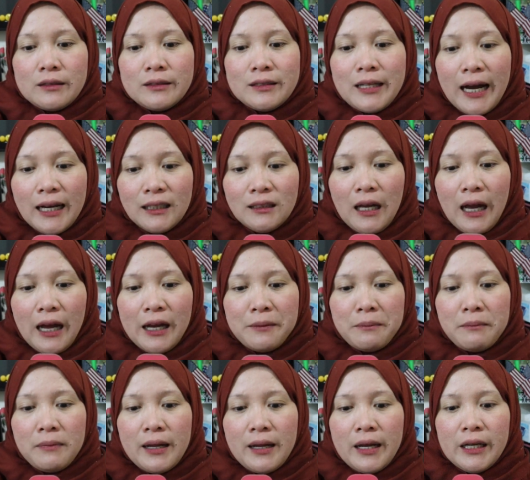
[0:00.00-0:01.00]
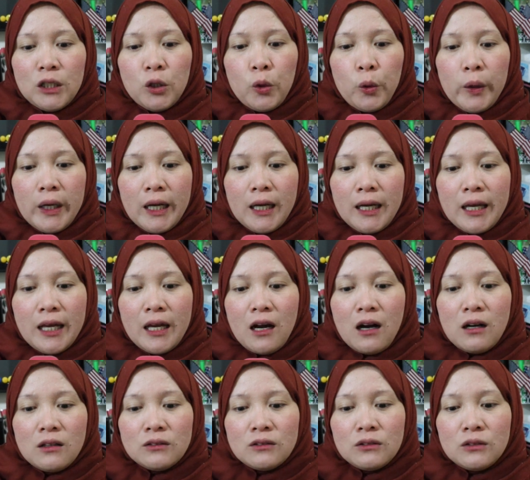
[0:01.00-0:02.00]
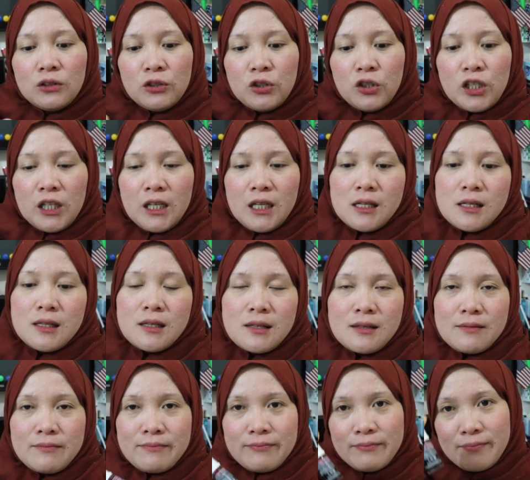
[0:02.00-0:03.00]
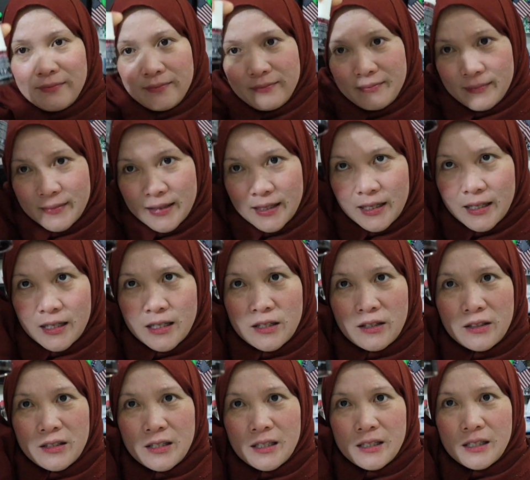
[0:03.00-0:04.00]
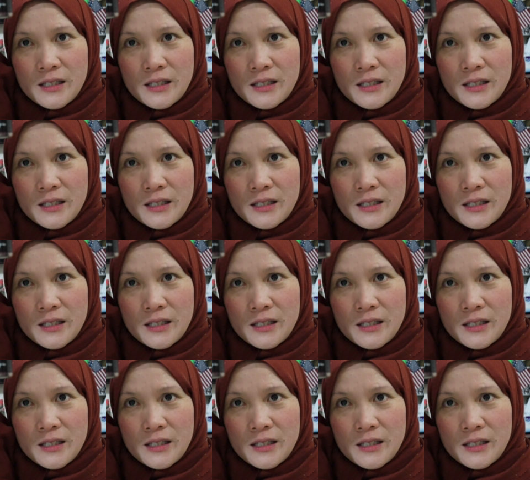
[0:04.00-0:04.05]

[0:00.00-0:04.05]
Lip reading: dot and blend quickly onto cheeks. So